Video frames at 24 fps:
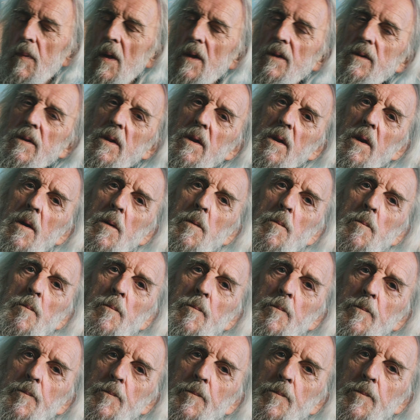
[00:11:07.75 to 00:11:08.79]
I did it.
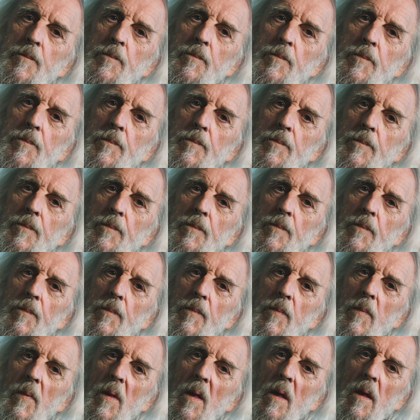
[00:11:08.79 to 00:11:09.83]

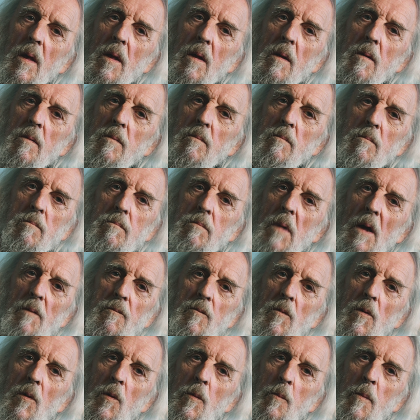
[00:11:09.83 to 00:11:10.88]
I
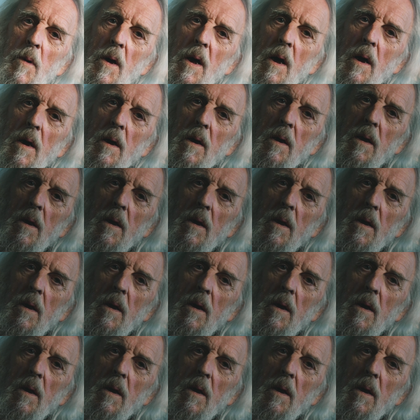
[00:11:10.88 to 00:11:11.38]
haven't looked back.